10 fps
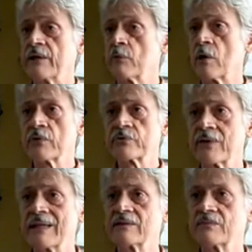and they were all
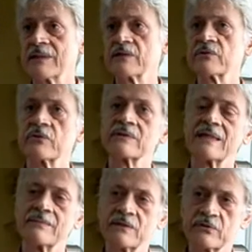trained as ministers.
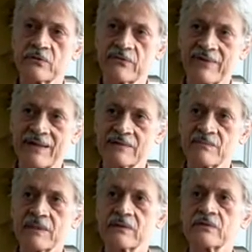They had to be certified
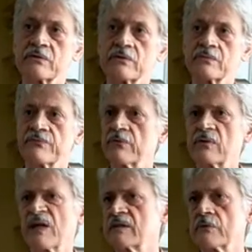as ministers.
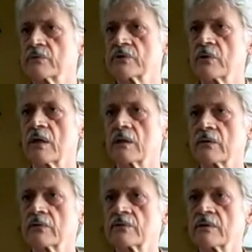Before that, they were just
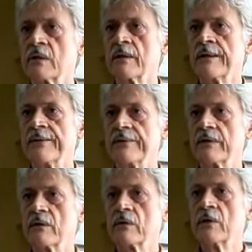auditors.
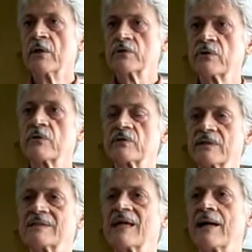So there was
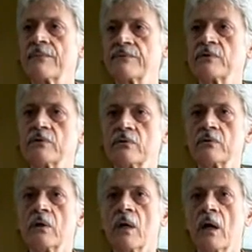an attempt to.